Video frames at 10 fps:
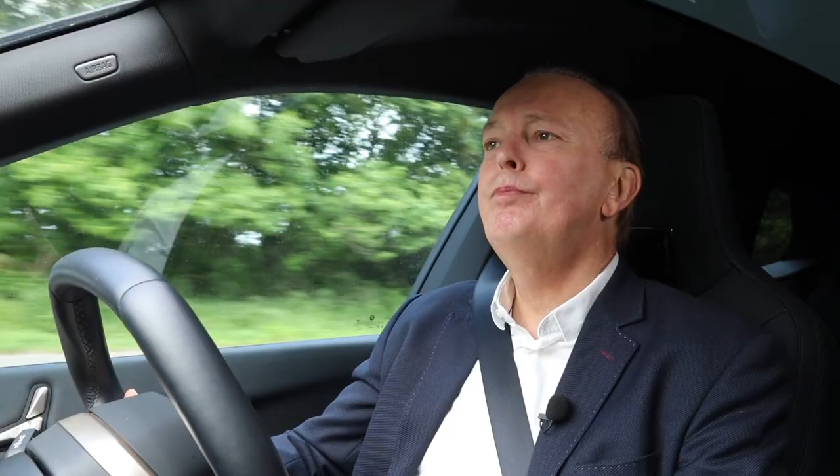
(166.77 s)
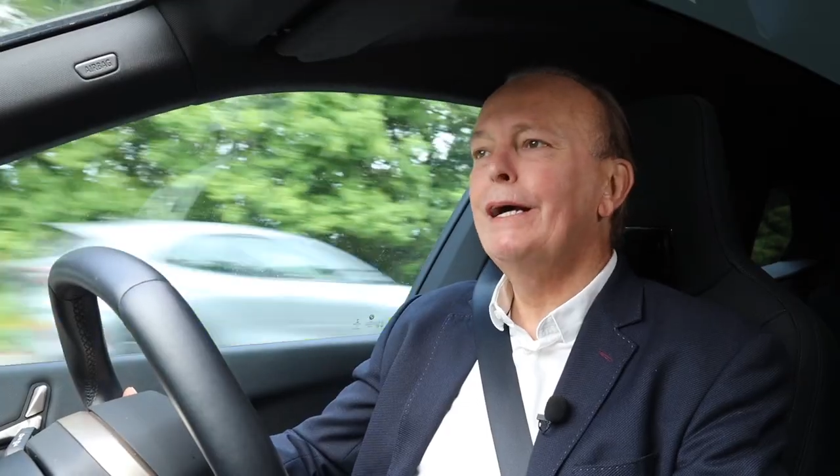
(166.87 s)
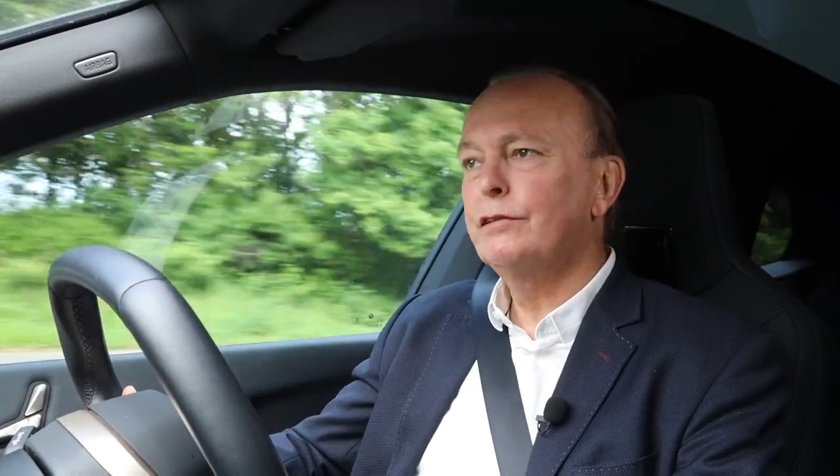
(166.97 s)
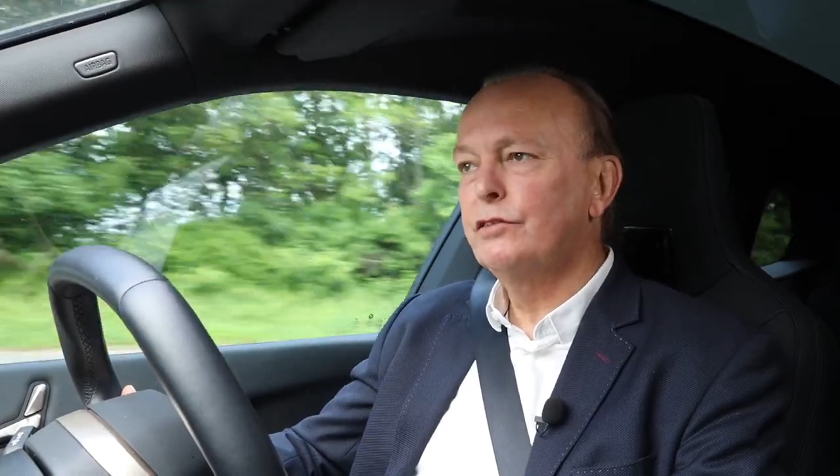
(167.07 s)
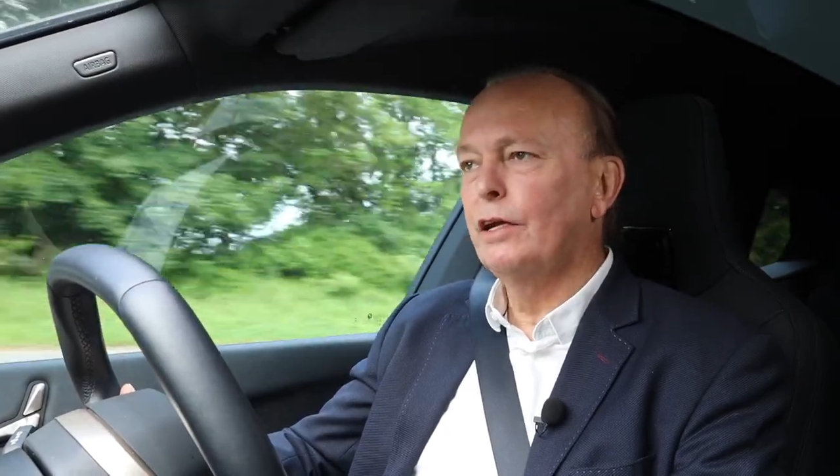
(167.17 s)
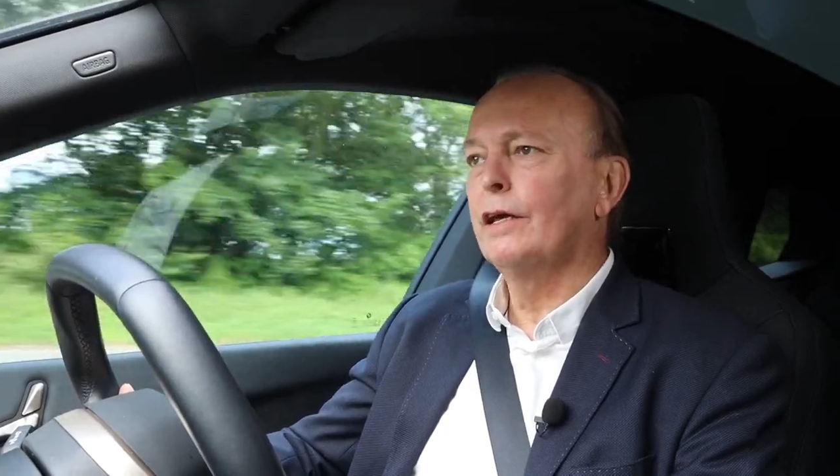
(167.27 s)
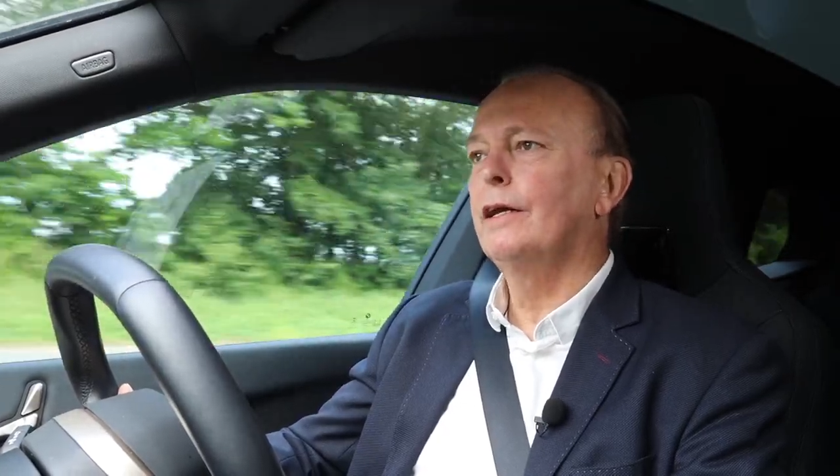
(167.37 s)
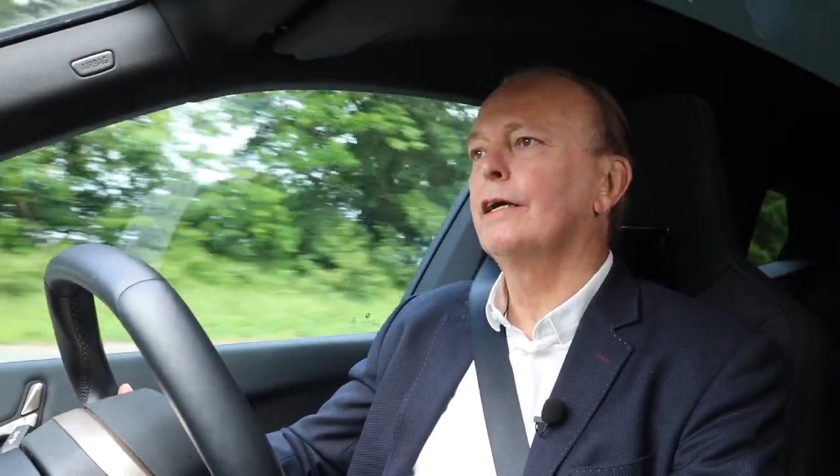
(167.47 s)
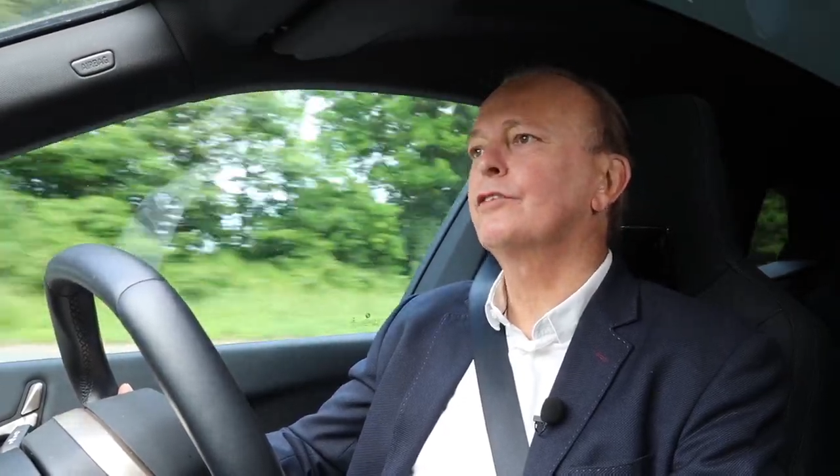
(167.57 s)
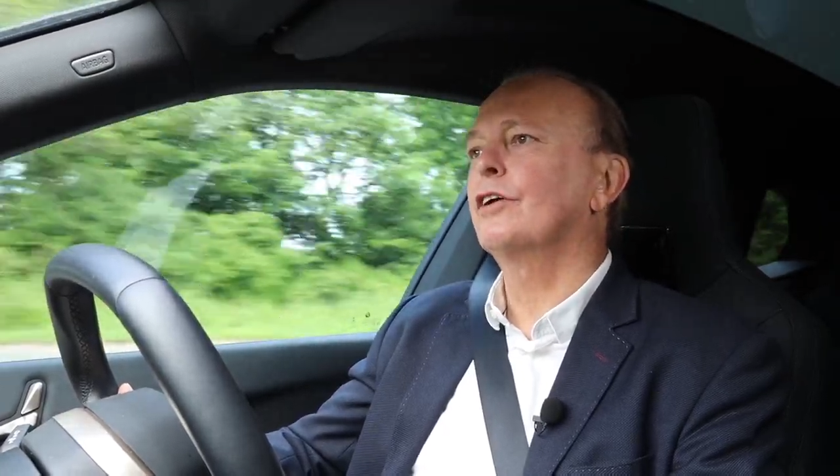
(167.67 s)
best selling
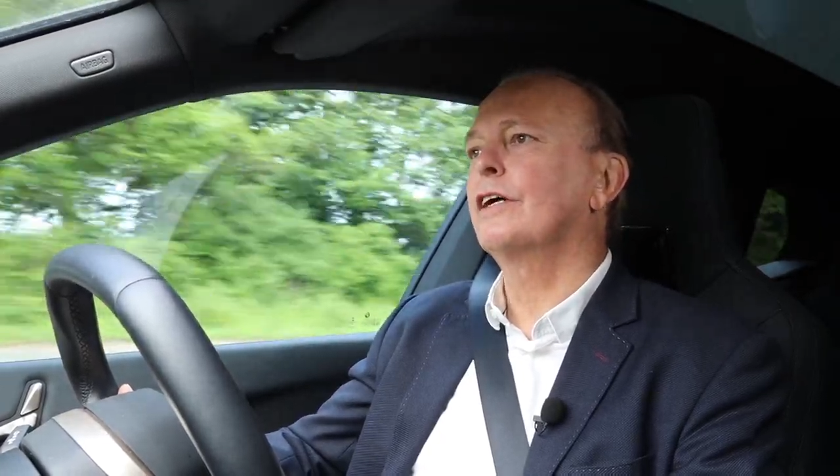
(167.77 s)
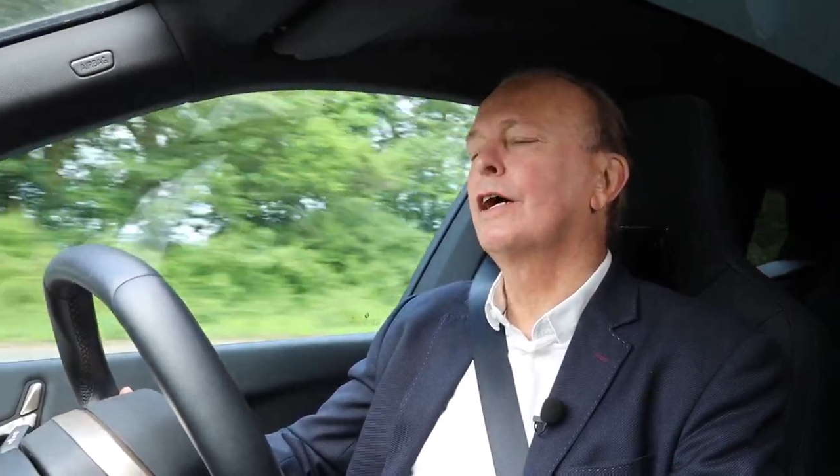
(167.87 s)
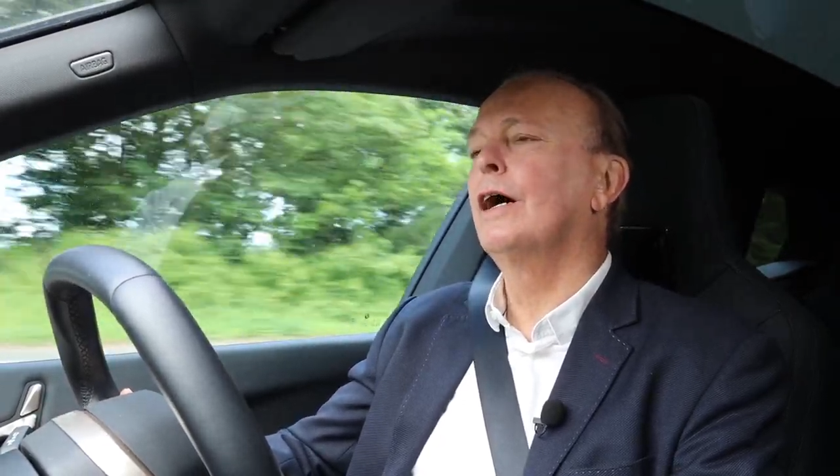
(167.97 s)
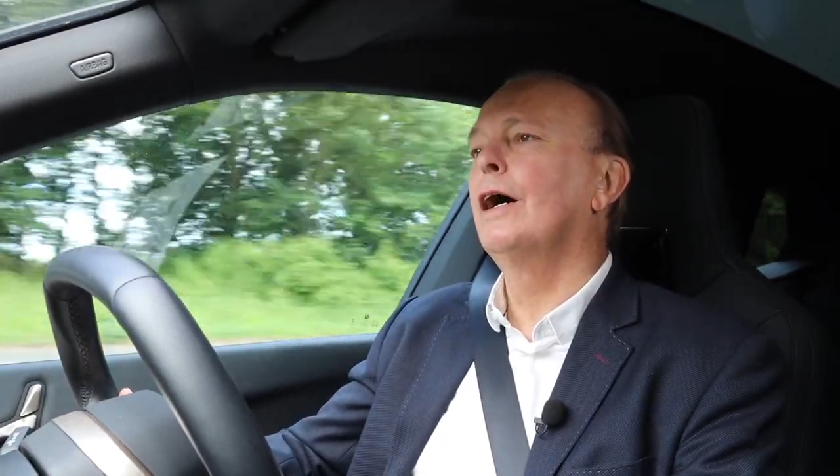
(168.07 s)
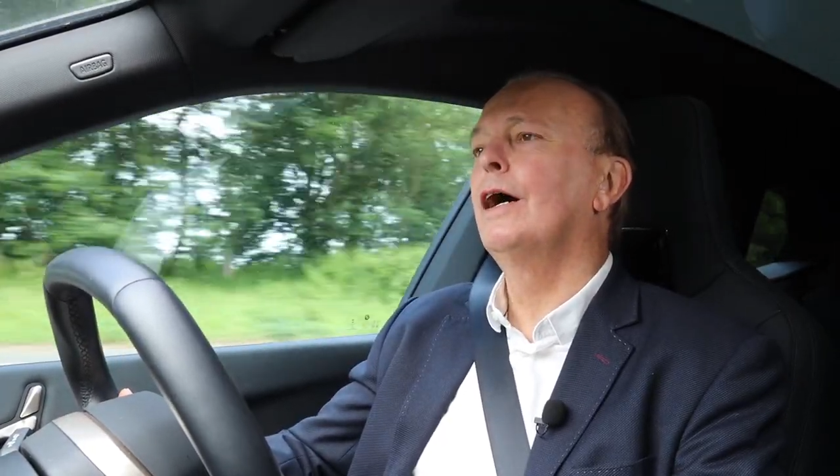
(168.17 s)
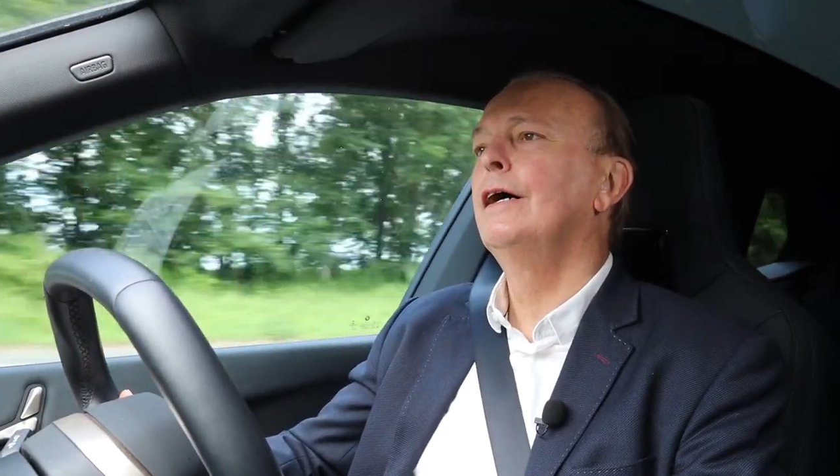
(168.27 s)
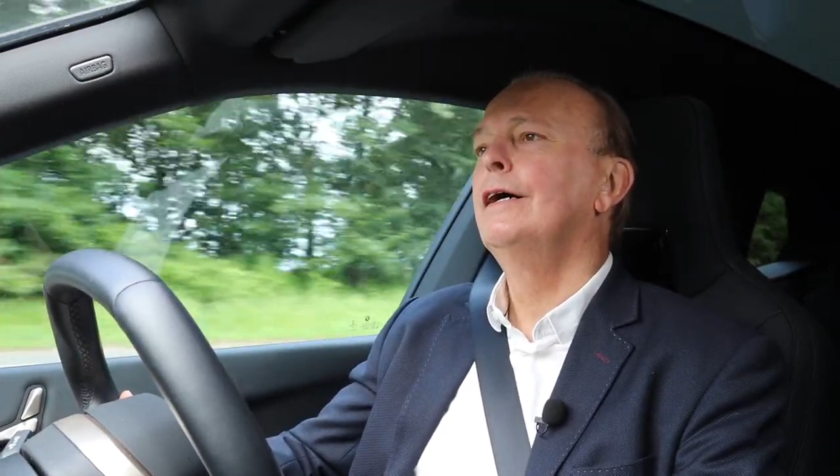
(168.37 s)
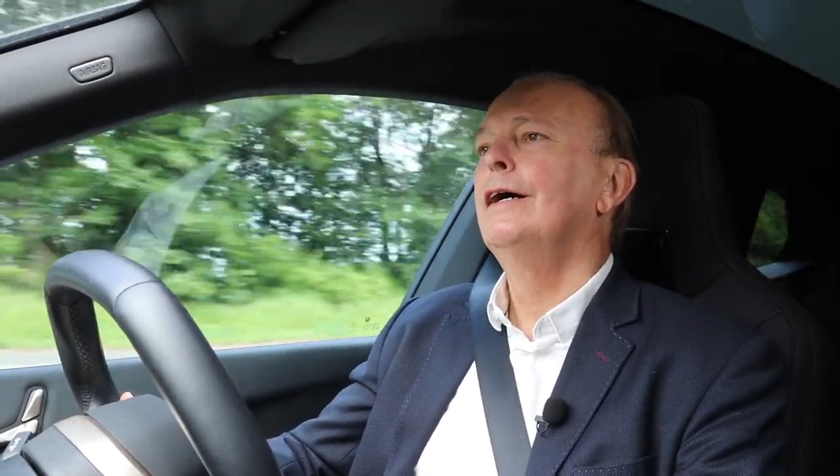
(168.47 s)
electric car,